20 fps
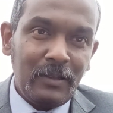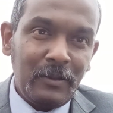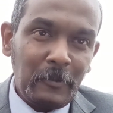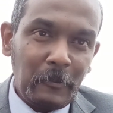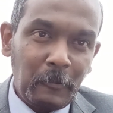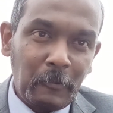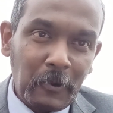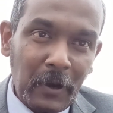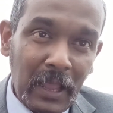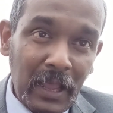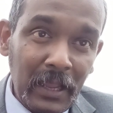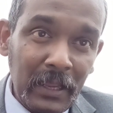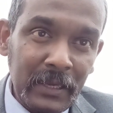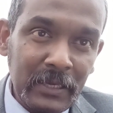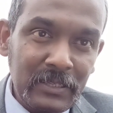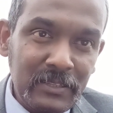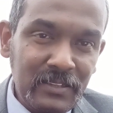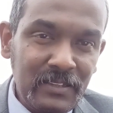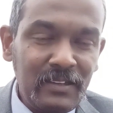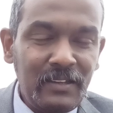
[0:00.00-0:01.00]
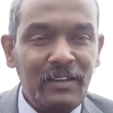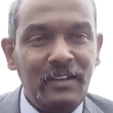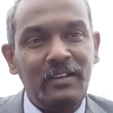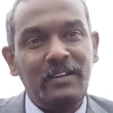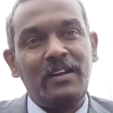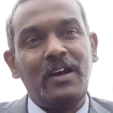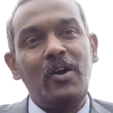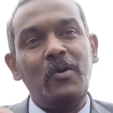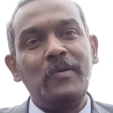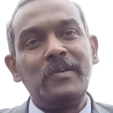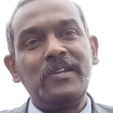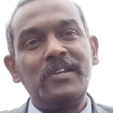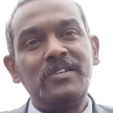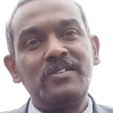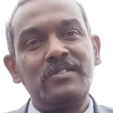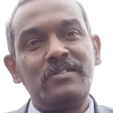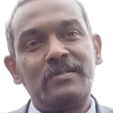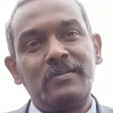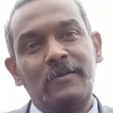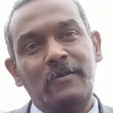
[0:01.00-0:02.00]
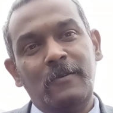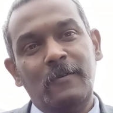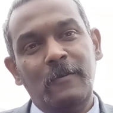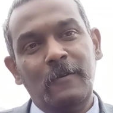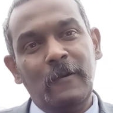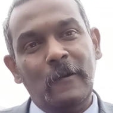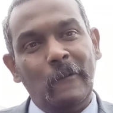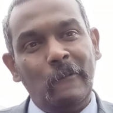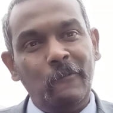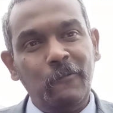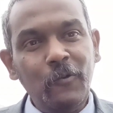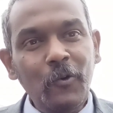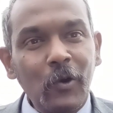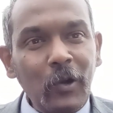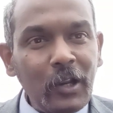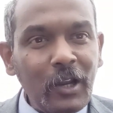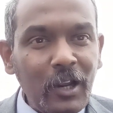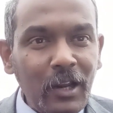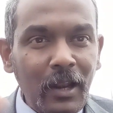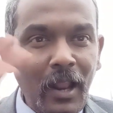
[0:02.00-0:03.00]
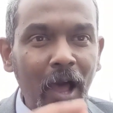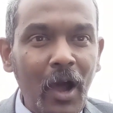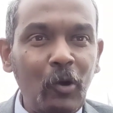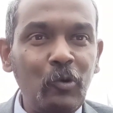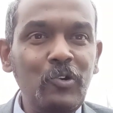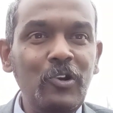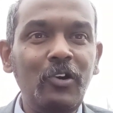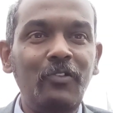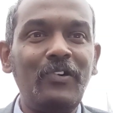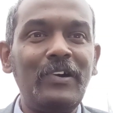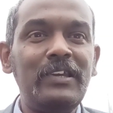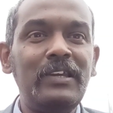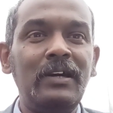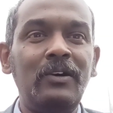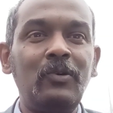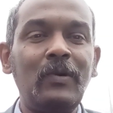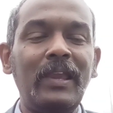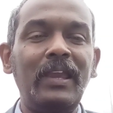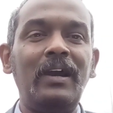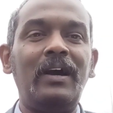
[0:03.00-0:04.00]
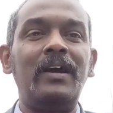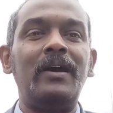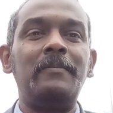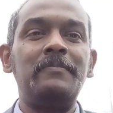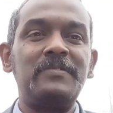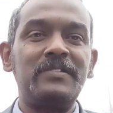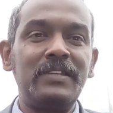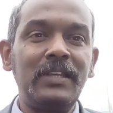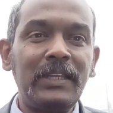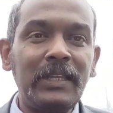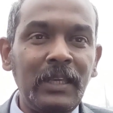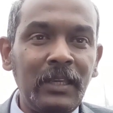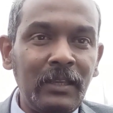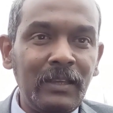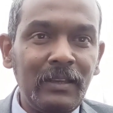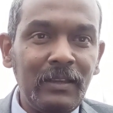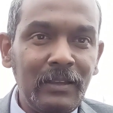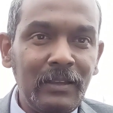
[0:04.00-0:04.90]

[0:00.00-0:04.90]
bright, now it is full cloudy over here. Okay, I am sitting,